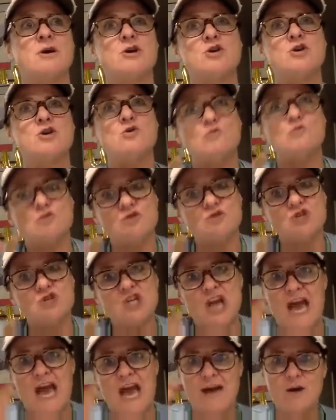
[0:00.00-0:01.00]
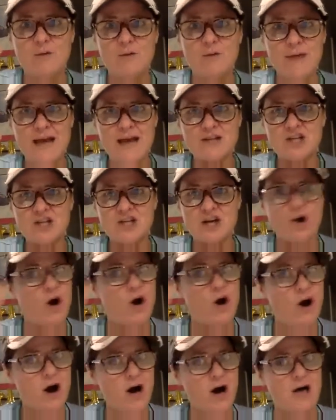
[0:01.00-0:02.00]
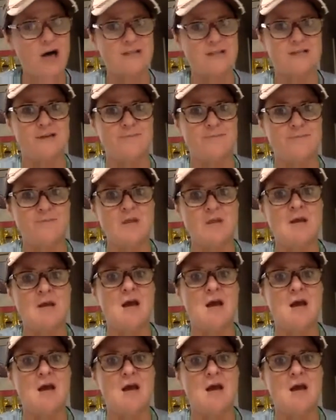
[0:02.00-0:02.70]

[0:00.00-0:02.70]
you channel magic, awesome.